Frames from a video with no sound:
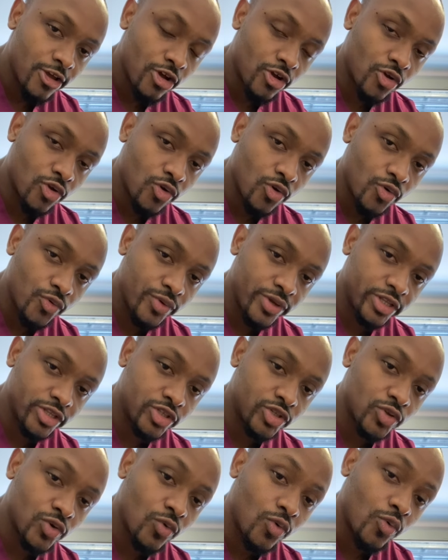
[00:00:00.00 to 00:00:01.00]

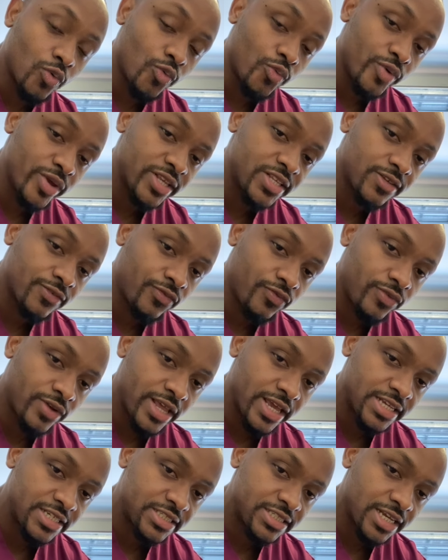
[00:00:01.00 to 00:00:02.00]
going to wrist
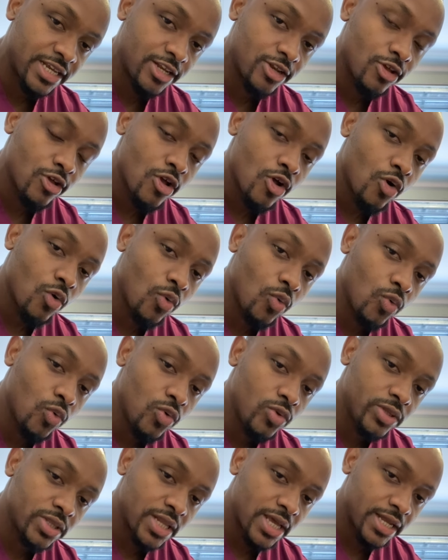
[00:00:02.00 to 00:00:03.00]
flexion,
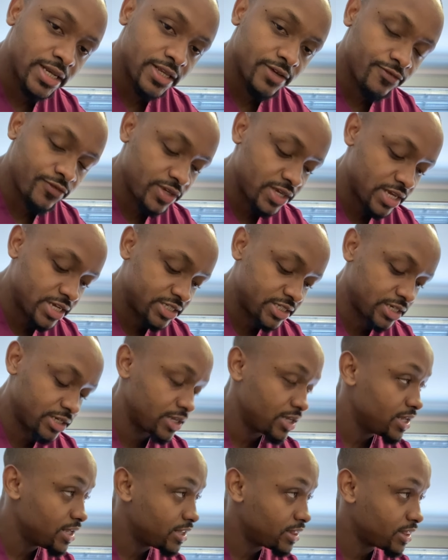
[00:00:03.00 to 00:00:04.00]
ulnar
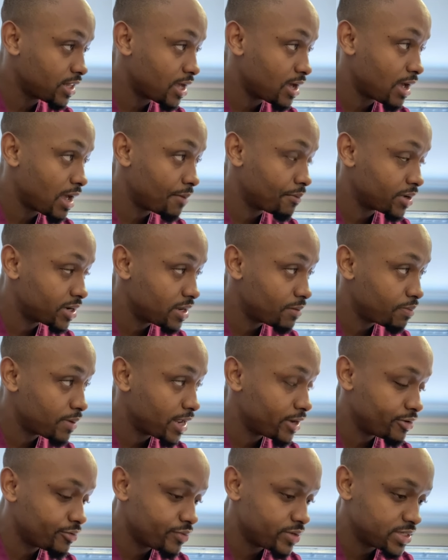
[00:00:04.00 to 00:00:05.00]
deviation. Now I'm going to
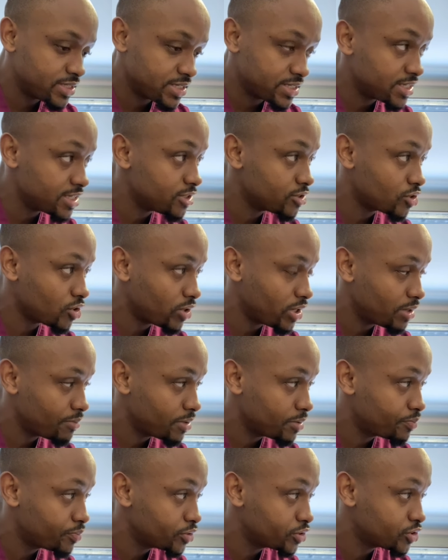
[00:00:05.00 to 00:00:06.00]
apply the resistance. Don't let
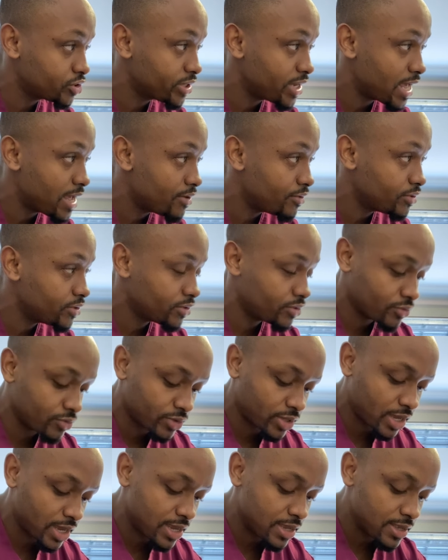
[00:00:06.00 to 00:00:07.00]
me push you down,
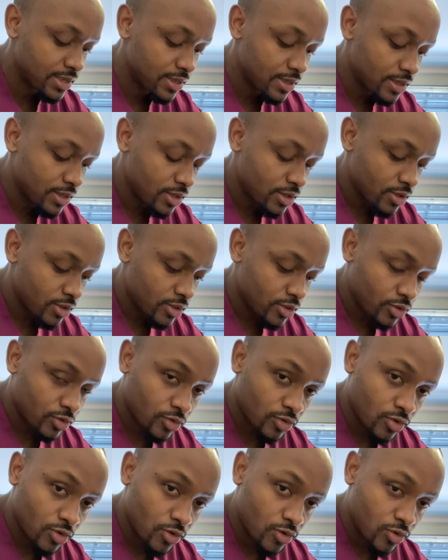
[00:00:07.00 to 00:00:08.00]
okay?
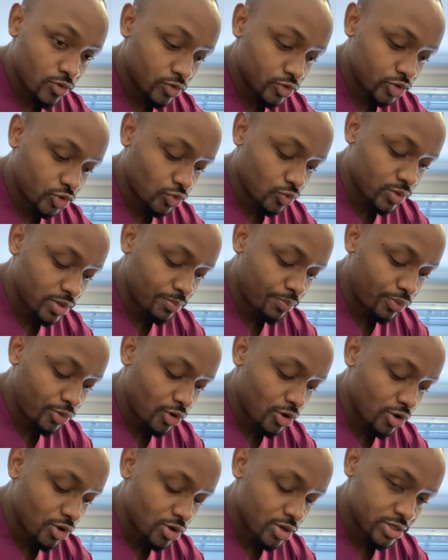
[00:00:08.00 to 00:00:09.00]
Go 3
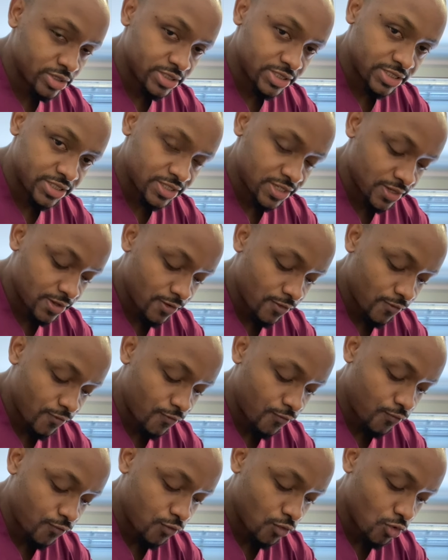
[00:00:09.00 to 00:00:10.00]
plus,
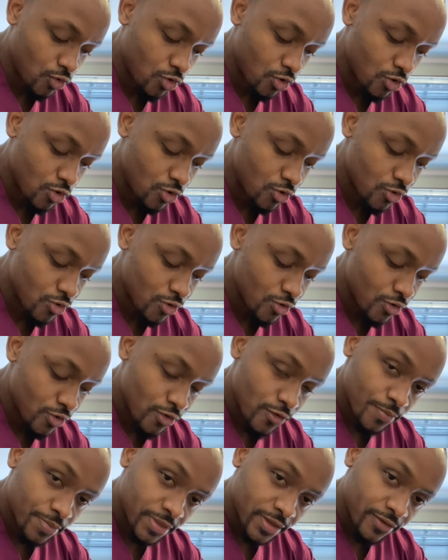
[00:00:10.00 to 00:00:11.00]
4,
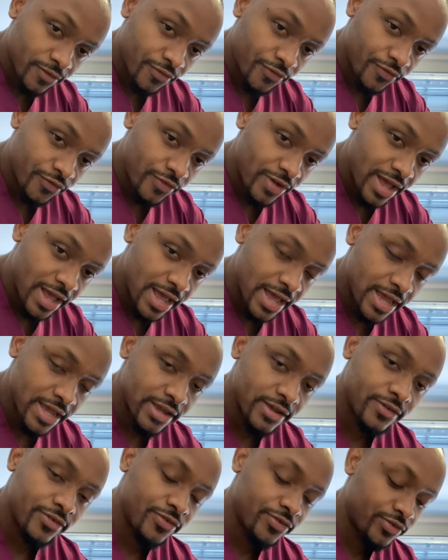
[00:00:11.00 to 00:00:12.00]

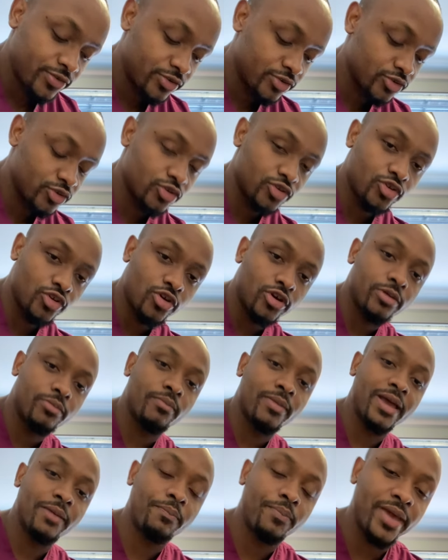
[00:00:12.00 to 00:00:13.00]
5. Good.
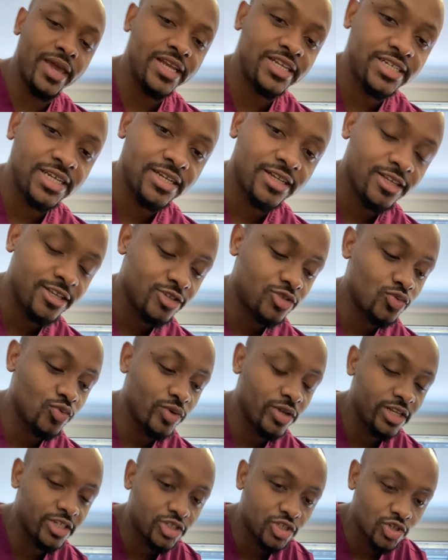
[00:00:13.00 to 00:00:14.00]
My patient is
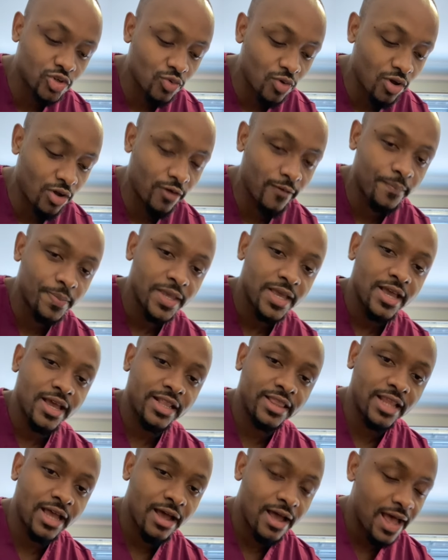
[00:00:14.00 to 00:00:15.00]
really strong.
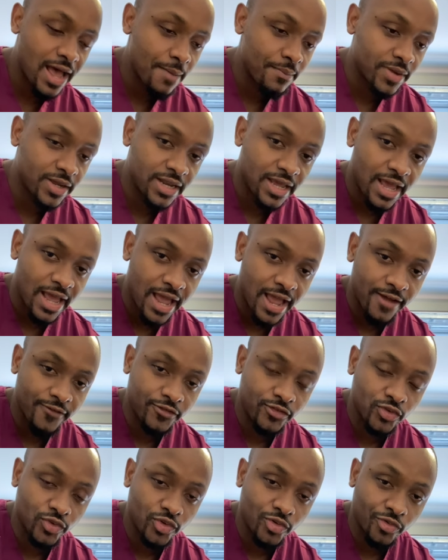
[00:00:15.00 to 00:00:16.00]
Now I'm going to
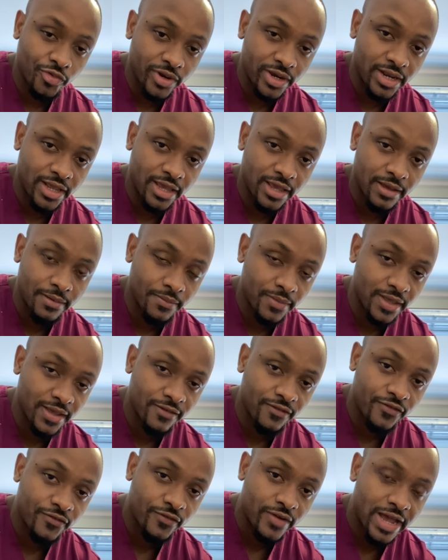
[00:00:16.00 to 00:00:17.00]
have to grade him
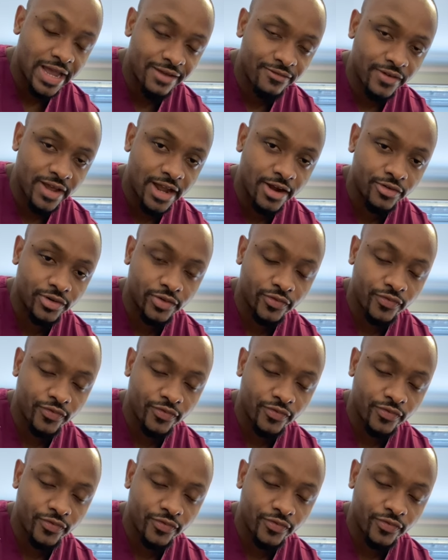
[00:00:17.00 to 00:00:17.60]
a 5 out of